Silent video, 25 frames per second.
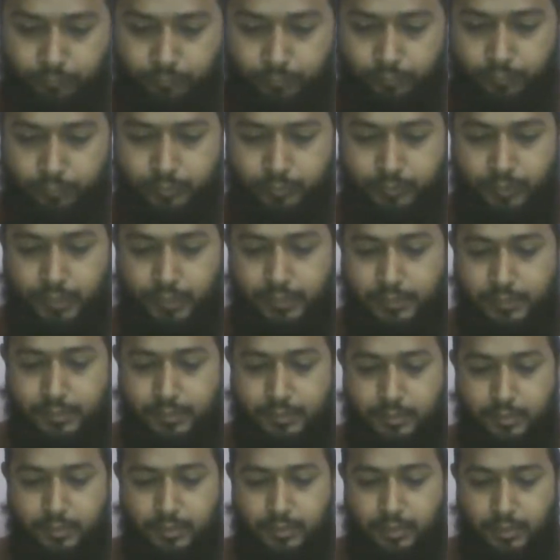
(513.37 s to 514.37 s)
So
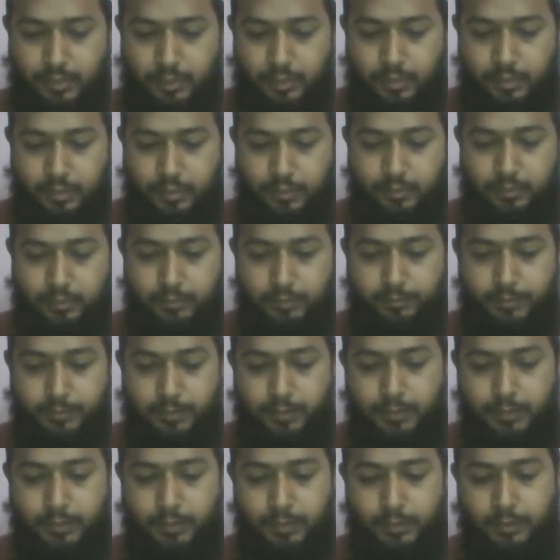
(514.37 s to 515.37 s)
science, in the
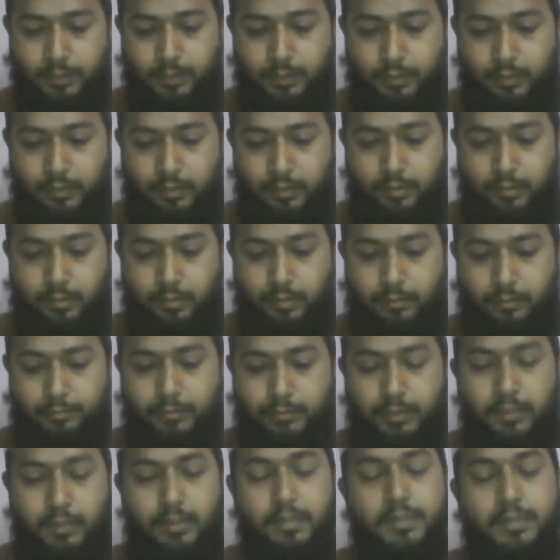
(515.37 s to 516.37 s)
beginning of
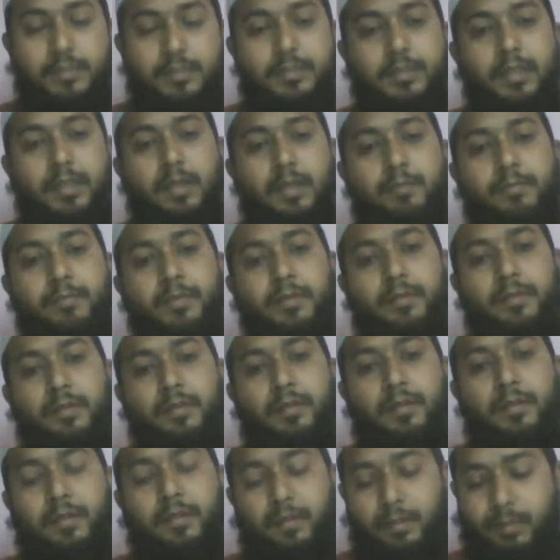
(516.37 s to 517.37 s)
the Islamic
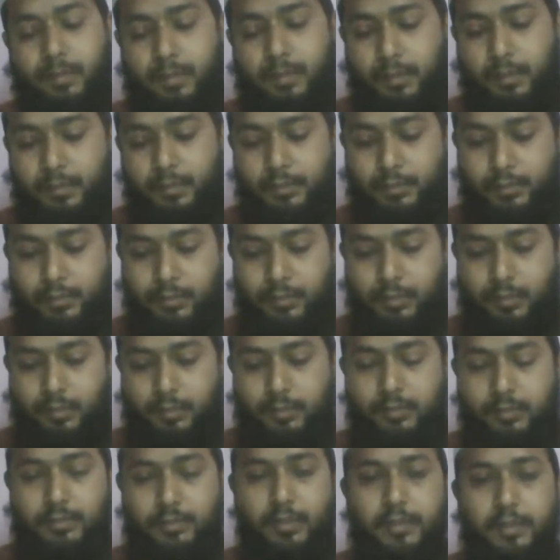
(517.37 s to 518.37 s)
age,
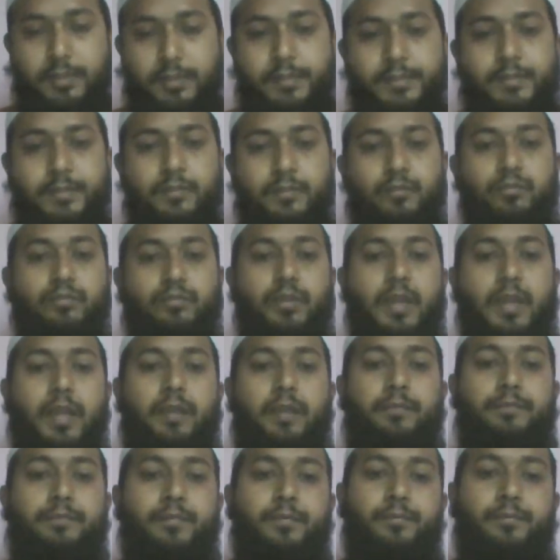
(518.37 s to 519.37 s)
the scientists took
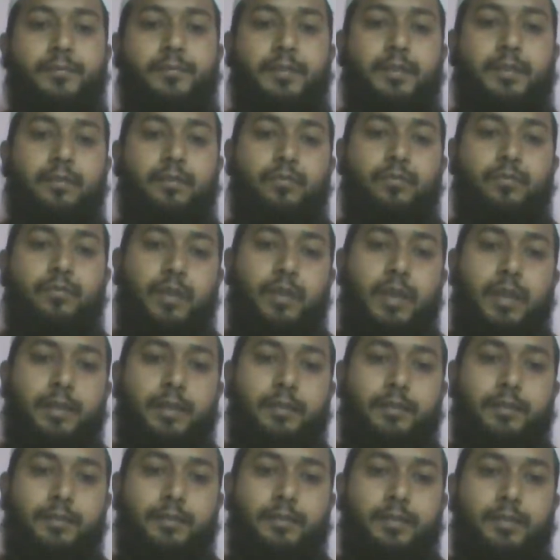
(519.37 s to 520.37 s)
help from the
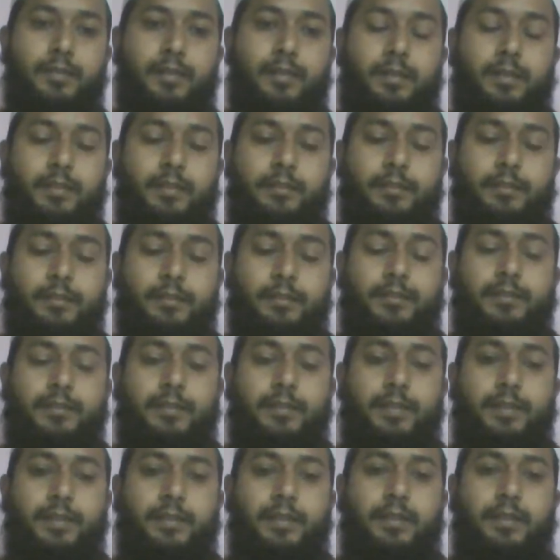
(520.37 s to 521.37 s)
Quran. They
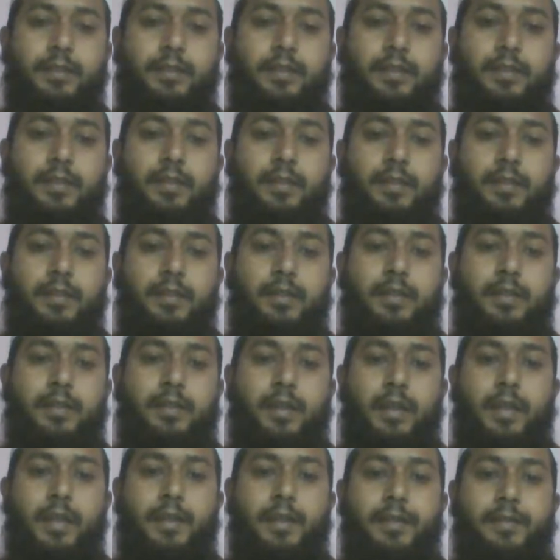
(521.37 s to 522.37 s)
take a
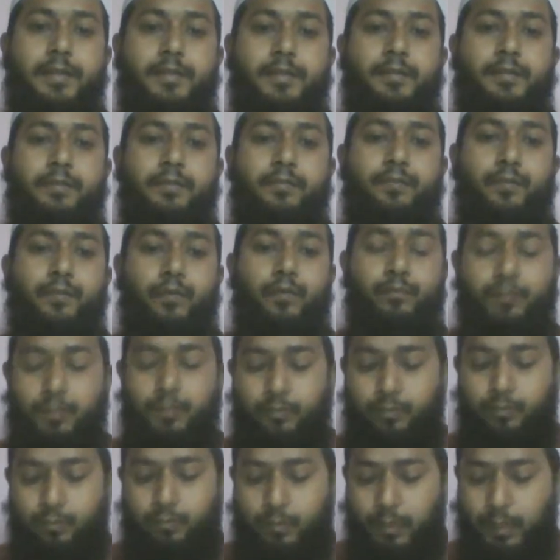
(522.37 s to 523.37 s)
guide from
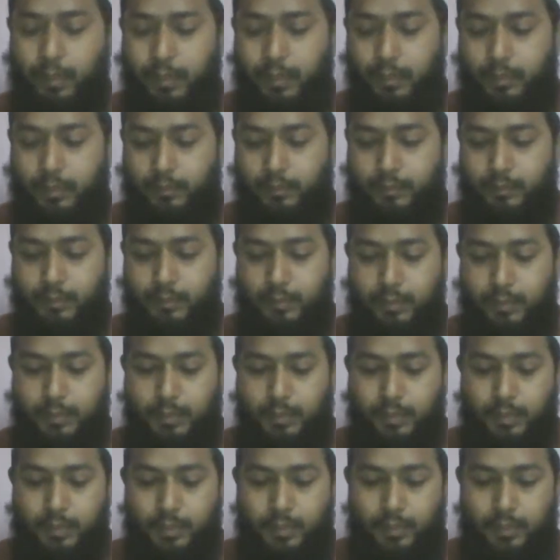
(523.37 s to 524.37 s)
the Quran
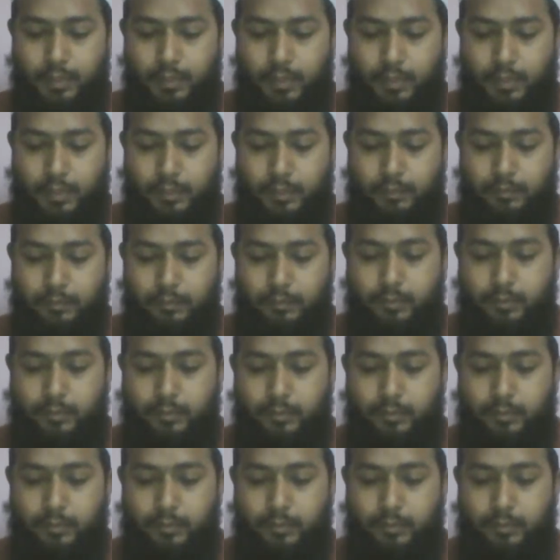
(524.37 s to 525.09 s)
and